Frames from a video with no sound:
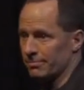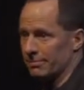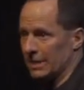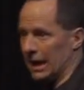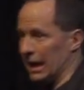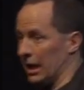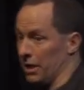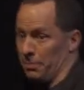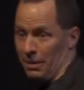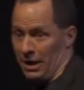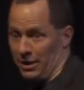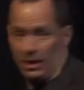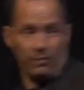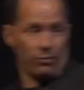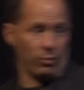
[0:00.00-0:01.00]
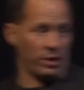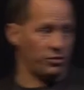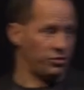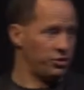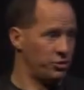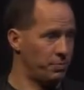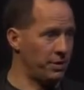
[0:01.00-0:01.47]
Can anybody think of a
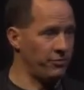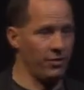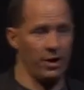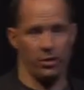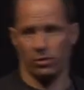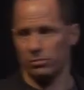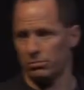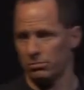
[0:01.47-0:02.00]
reason, to be fair?